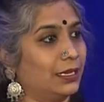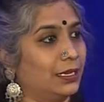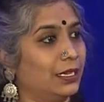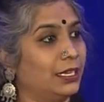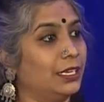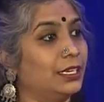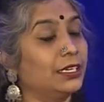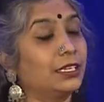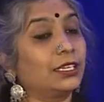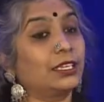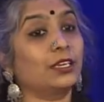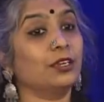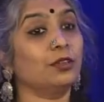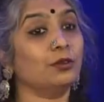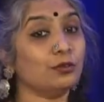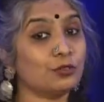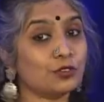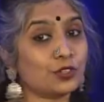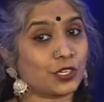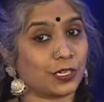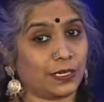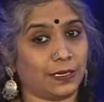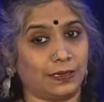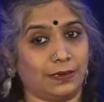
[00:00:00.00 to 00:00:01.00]

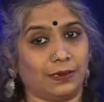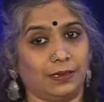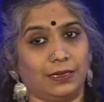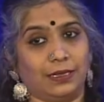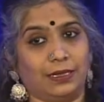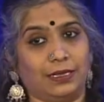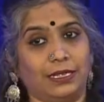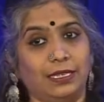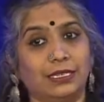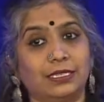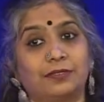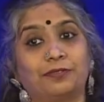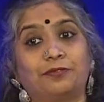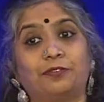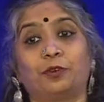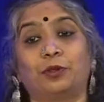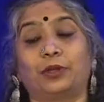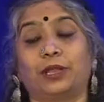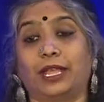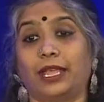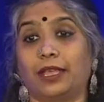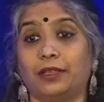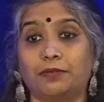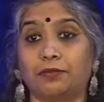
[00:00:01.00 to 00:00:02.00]
Inclusion is for
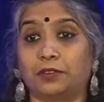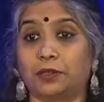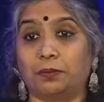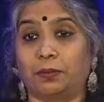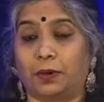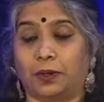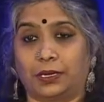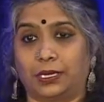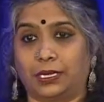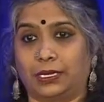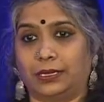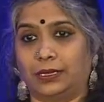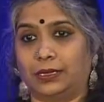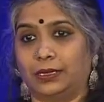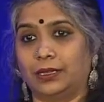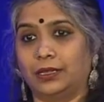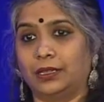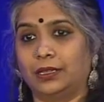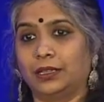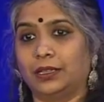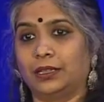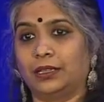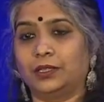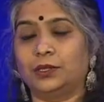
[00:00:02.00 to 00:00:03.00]
everybody.
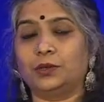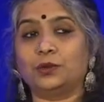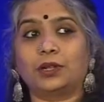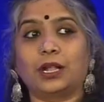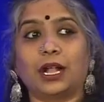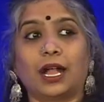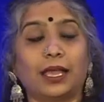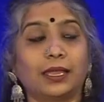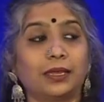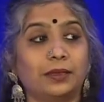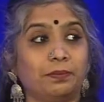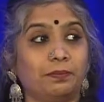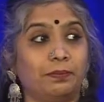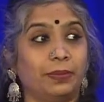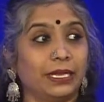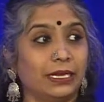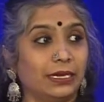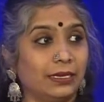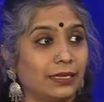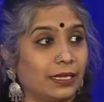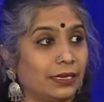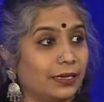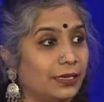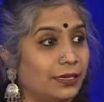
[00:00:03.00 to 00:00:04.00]
You can't
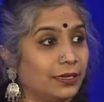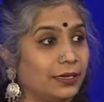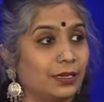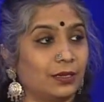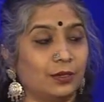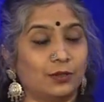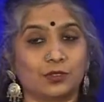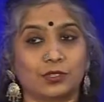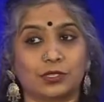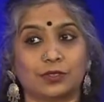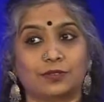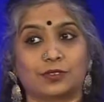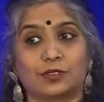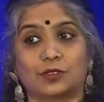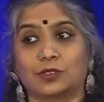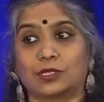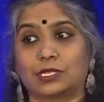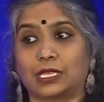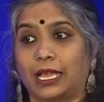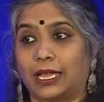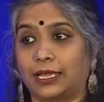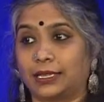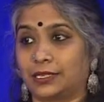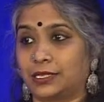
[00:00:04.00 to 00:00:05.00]
build an inclusive
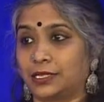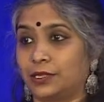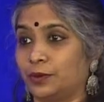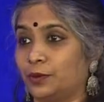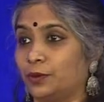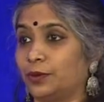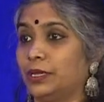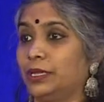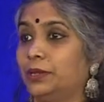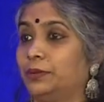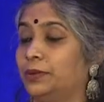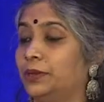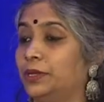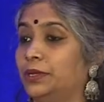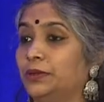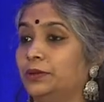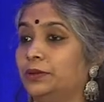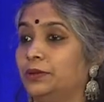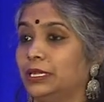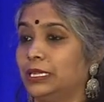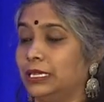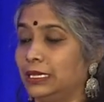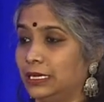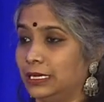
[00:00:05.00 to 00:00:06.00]
society only when you
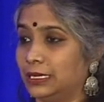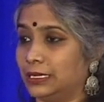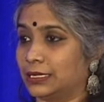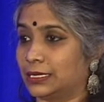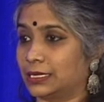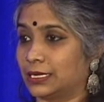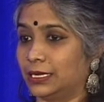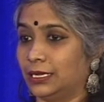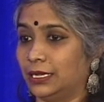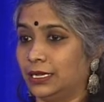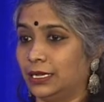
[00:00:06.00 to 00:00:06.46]
need it.